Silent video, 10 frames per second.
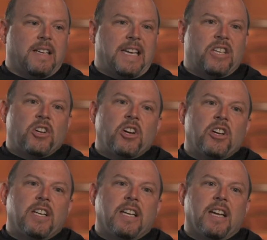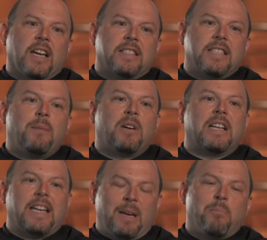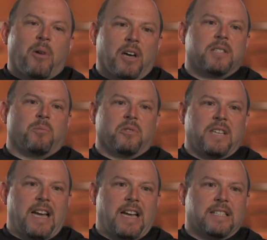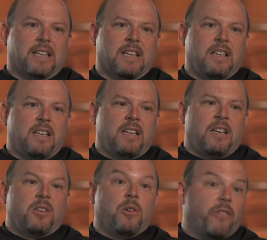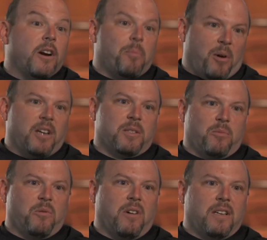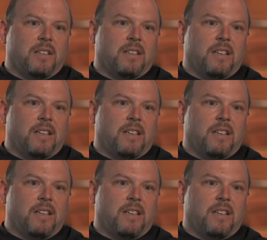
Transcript: it turned a seemingly impossible task to a very possible one.